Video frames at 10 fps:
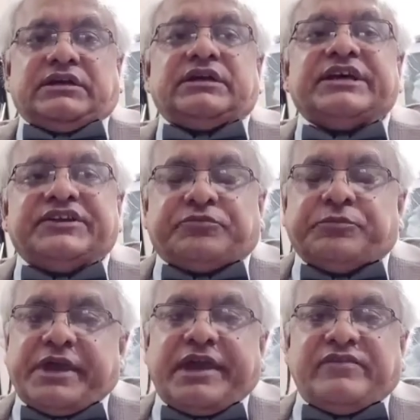his
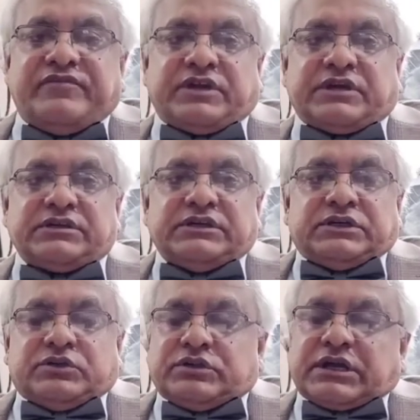behavior
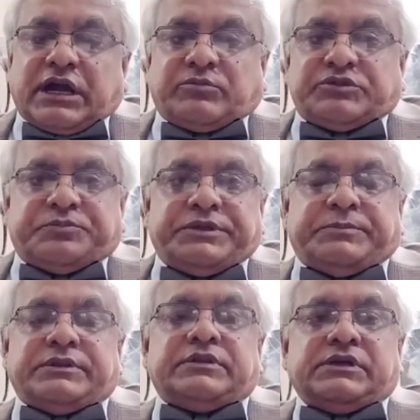to the common
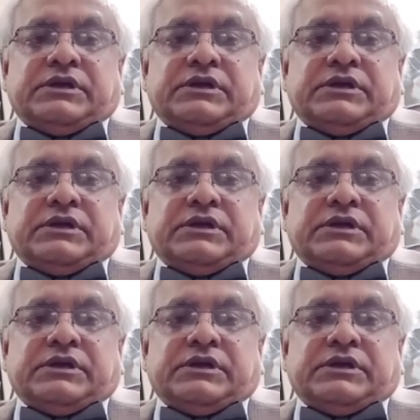people,